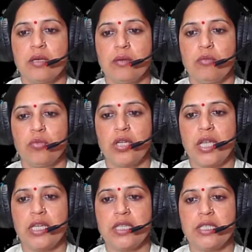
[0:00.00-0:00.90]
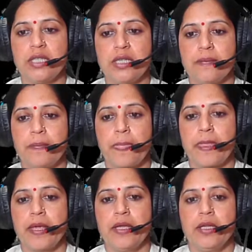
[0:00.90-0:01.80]
Molality.
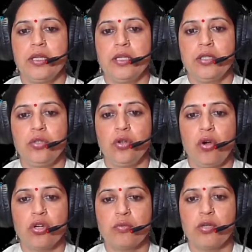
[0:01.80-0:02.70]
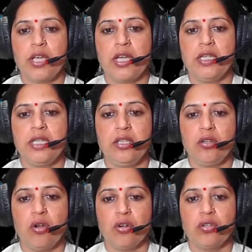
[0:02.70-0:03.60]
Not molarity,
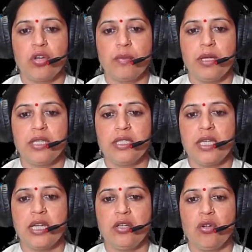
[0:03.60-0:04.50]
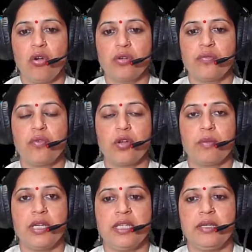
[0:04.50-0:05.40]
not normality, and not
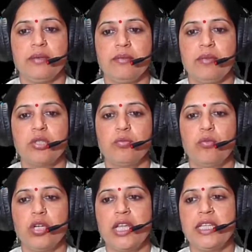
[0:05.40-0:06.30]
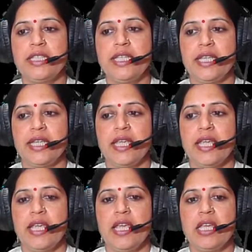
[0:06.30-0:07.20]
formality. But molality
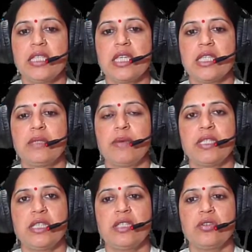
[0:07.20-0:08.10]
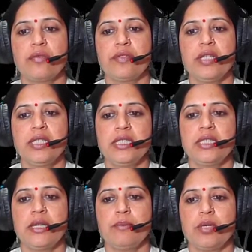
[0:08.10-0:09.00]
is independent of the
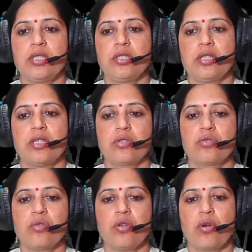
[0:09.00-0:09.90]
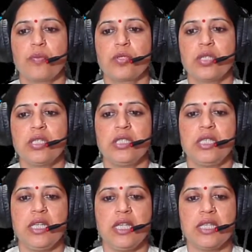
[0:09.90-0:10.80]
temperature. So here option
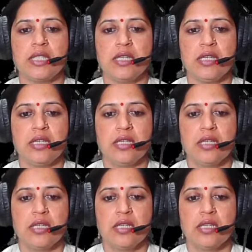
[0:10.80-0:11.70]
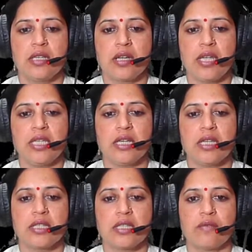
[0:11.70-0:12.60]
D is the right
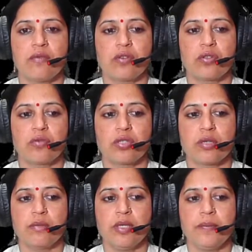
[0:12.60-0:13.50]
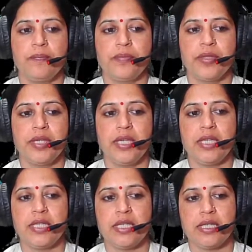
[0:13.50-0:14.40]
answer for the question number
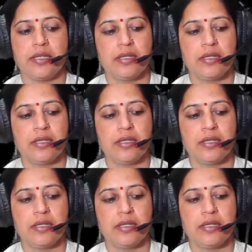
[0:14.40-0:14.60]
18.